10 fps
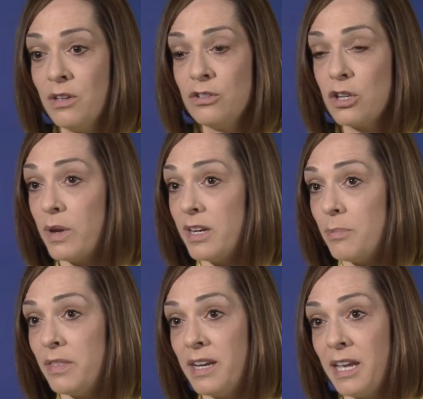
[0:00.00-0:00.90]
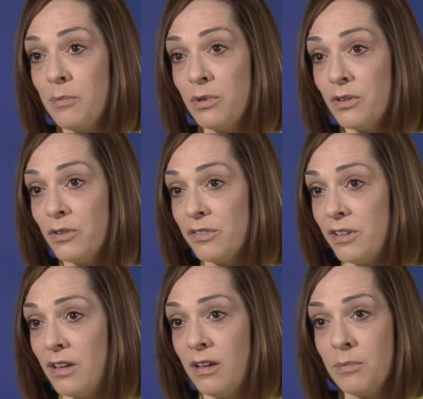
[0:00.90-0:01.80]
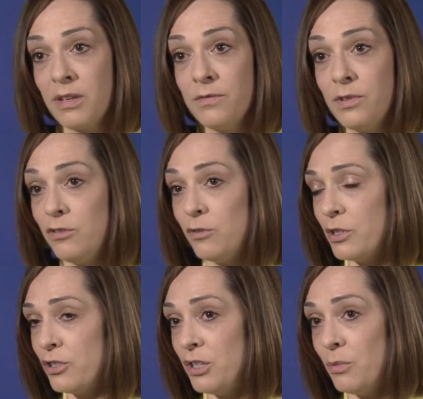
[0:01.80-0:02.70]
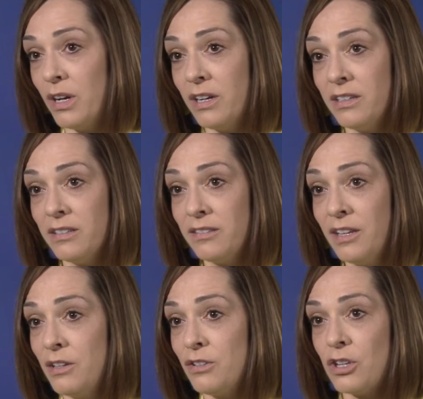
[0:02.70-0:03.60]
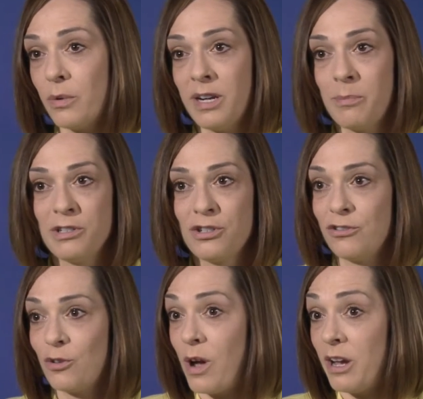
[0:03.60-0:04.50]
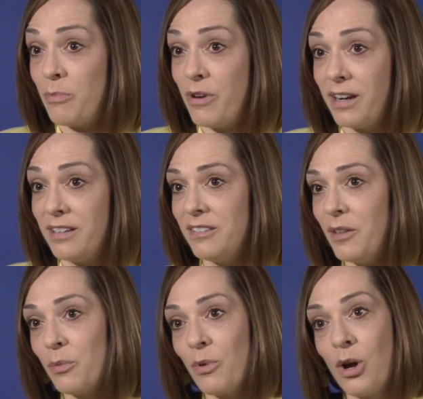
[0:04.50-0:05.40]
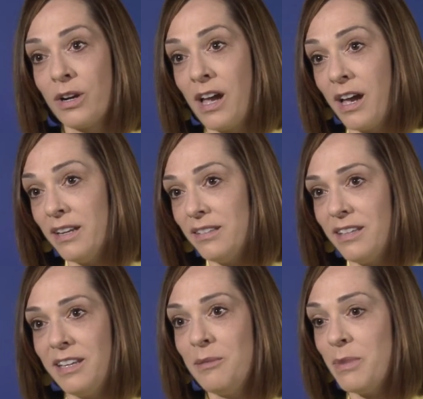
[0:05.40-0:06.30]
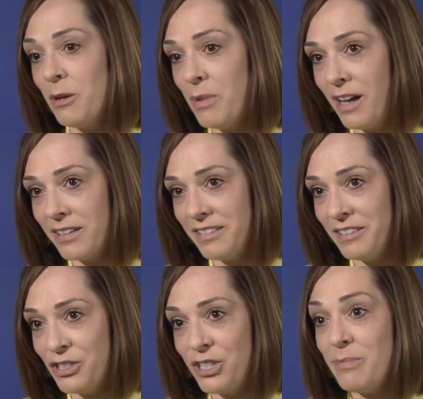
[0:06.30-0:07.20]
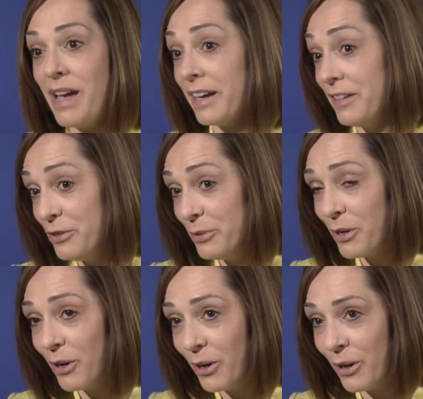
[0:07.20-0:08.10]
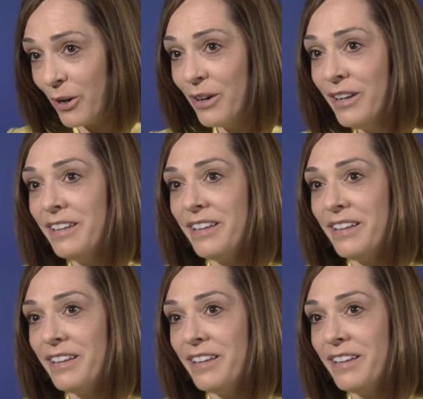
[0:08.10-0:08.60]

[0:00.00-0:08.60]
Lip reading: showing up at the neighbors, confused where she was, showing up at church choir practice on the wrong nights, hitting mailboxes, she backed into a car,